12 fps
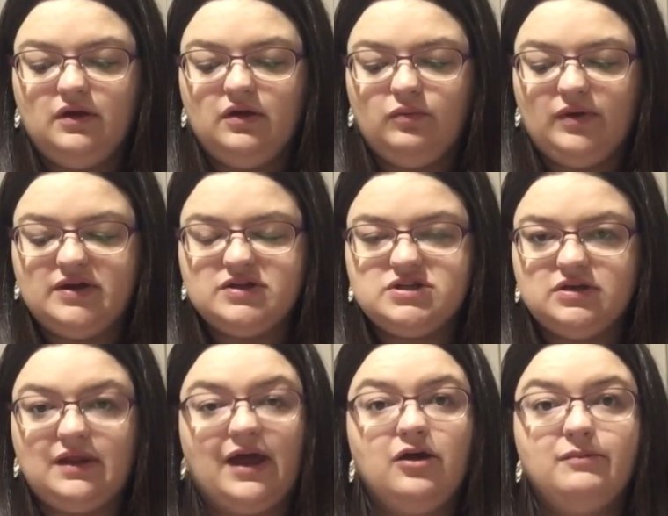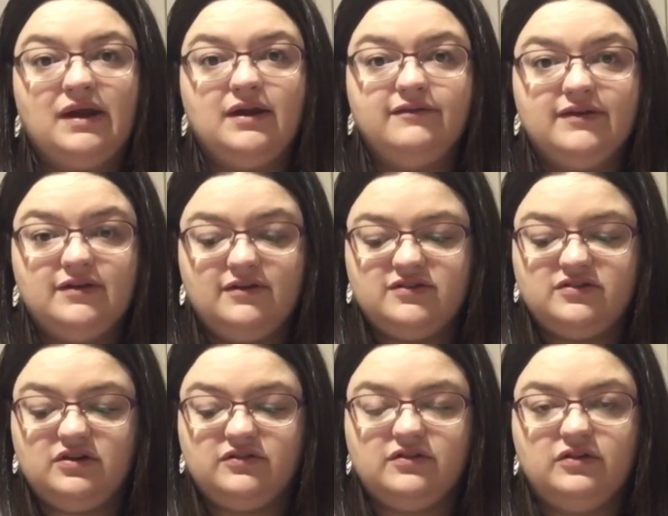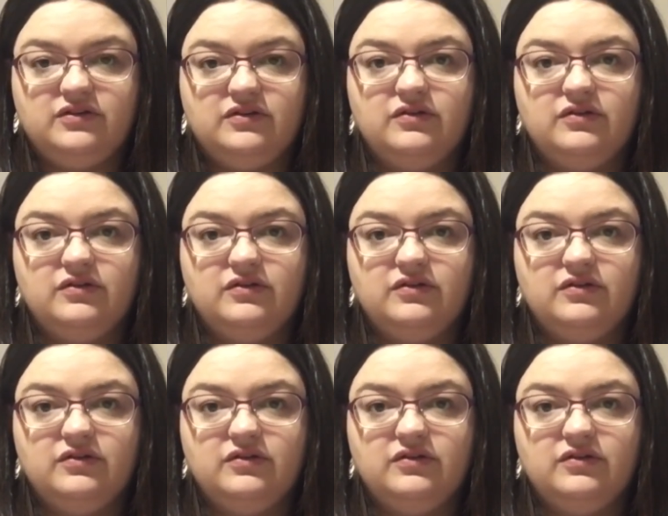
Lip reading: where she, like her mania videos, she also looked into